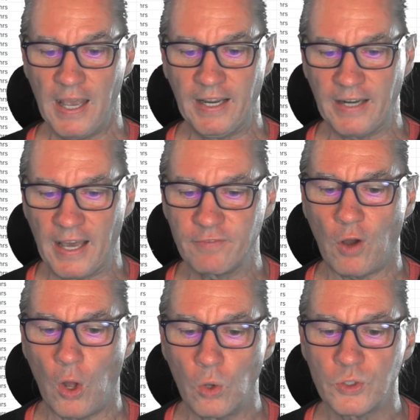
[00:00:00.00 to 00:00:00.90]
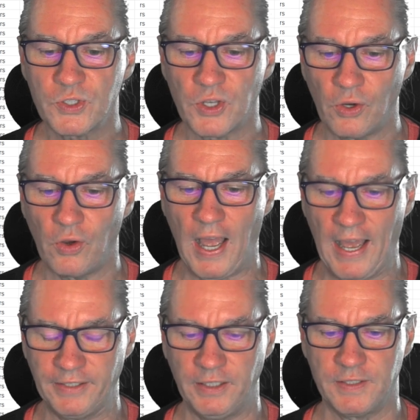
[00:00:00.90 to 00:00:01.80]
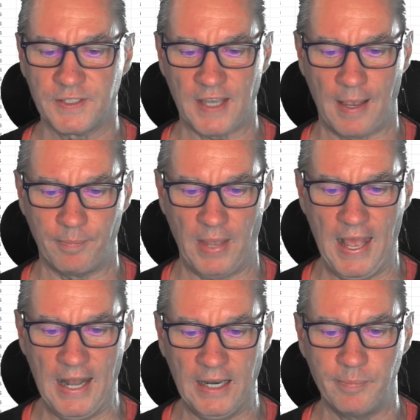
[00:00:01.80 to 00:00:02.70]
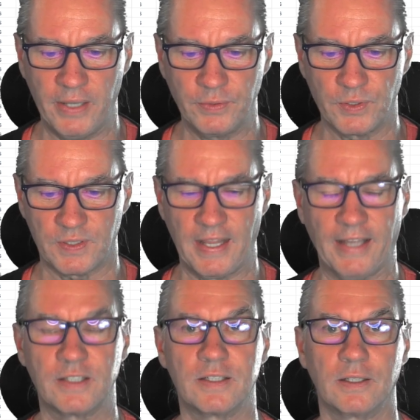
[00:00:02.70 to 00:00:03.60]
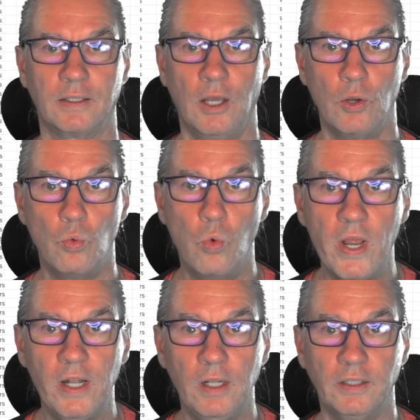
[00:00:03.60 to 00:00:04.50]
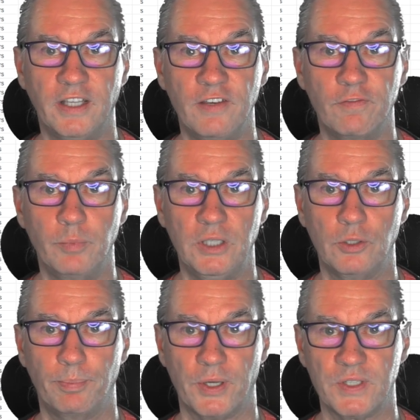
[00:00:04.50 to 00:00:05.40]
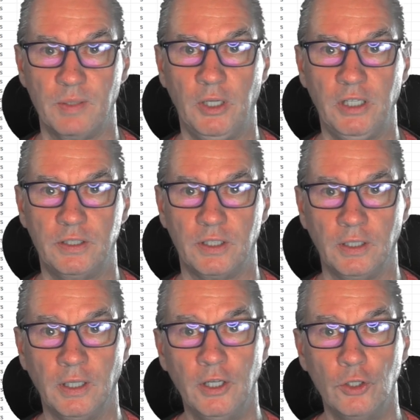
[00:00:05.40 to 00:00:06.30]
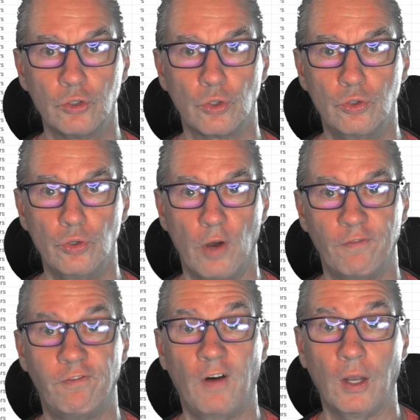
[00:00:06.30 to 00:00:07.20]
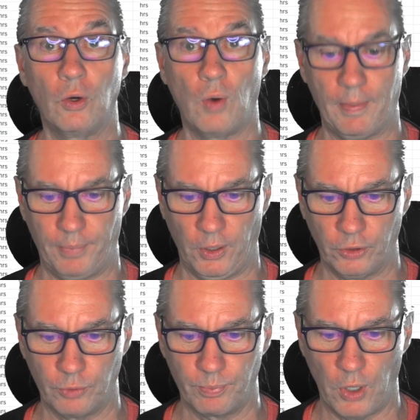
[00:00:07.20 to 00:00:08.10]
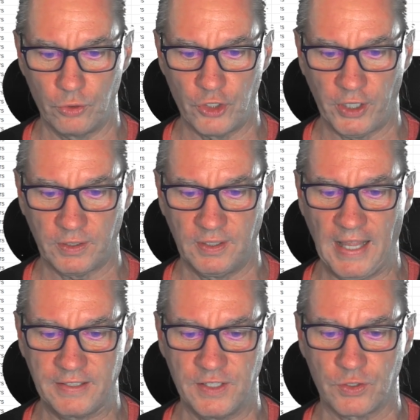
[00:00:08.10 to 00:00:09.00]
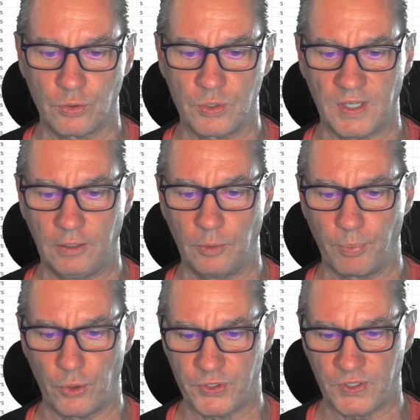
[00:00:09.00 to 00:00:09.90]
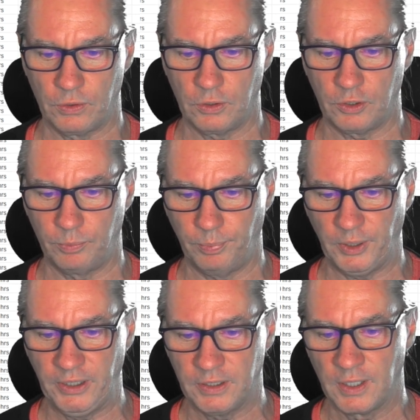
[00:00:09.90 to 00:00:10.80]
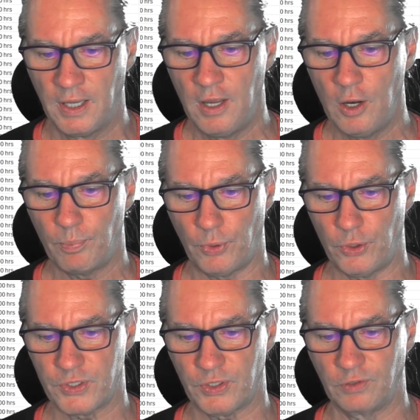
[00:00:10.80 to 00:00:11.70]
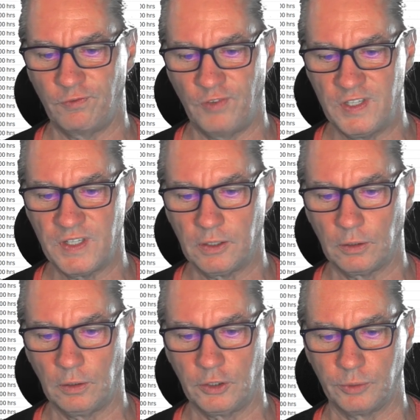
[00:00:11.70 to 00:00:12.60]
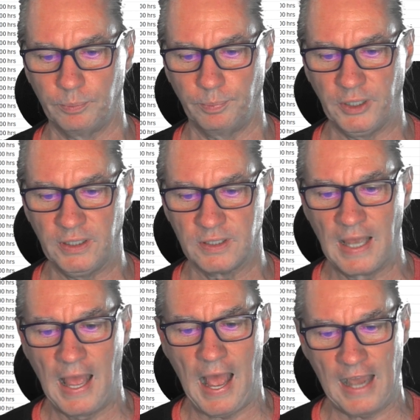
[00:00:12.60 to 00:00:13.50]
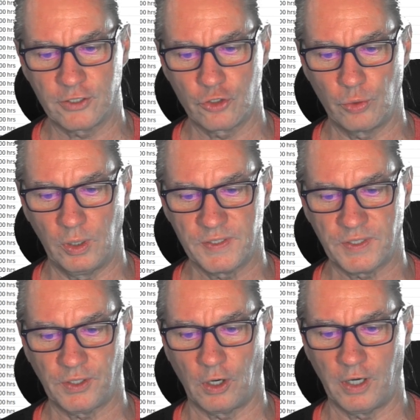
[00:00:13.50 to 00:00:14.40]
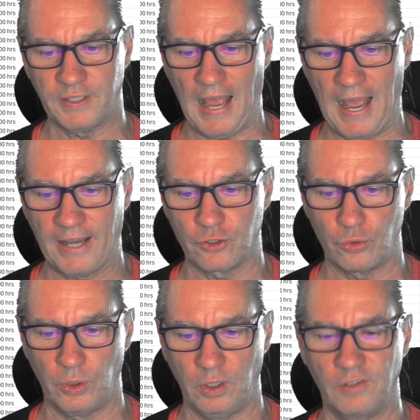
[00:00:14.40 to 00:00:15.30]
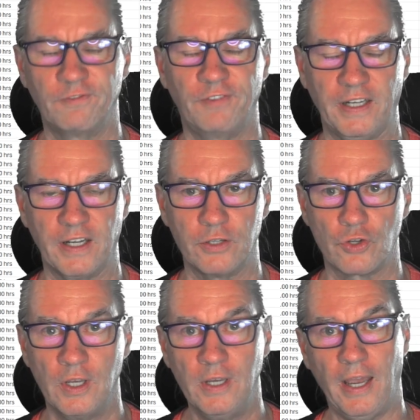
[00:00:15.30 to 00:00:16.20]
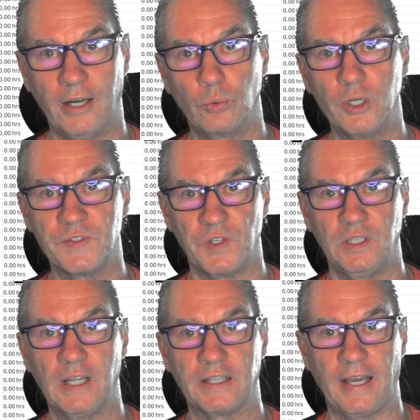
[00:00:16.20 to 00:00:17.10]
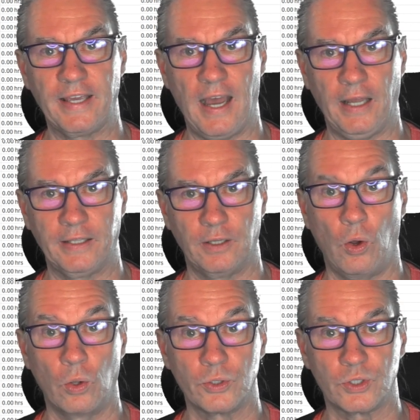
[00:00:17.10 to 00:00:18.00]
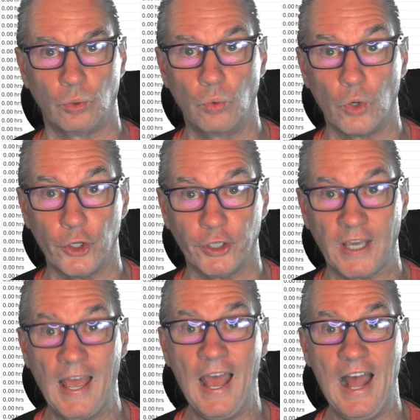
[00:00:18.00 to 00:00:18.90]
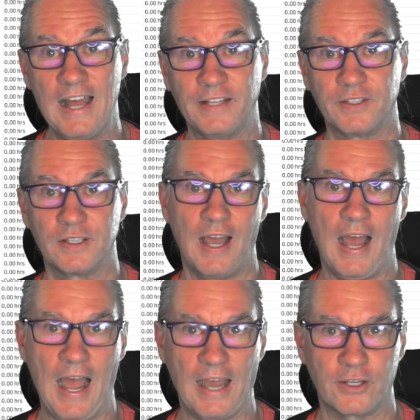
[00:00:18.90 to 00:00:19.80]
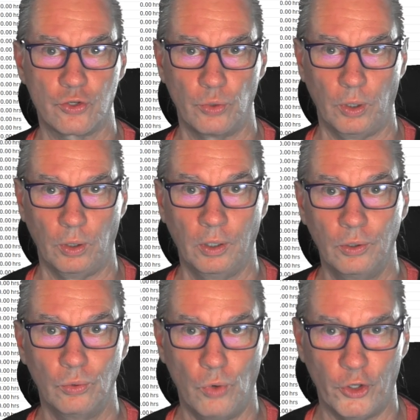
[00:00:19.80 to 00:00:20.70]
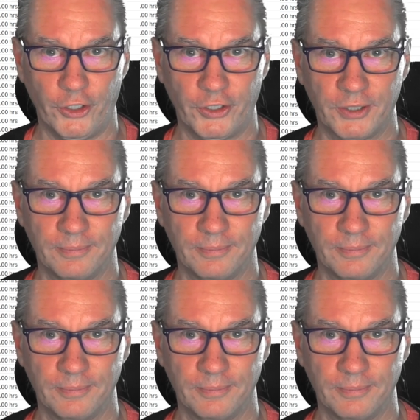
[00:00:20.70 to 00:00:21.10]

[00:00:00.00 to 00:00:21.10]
And I've also added some elements that will give me the possibility to do a follow-up on the project. That is to say, the percent complete, percent physical complete, actual start, actual finish. And we see that I add also work and actual work.